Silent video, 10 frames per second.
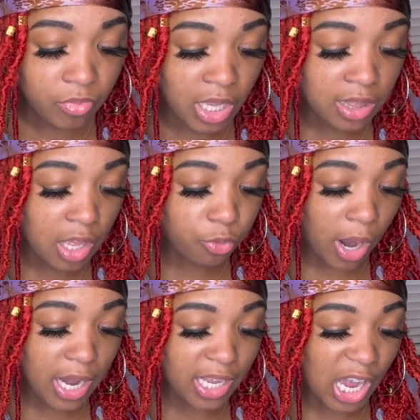Love
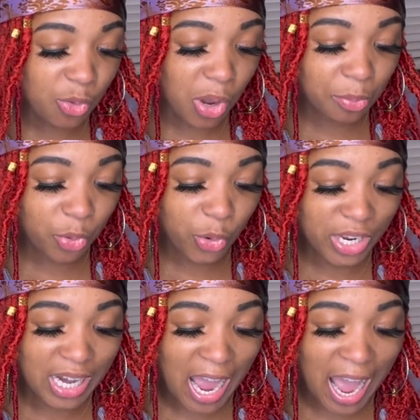writing. At one
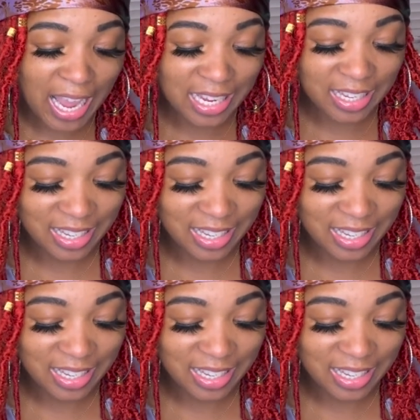point, I,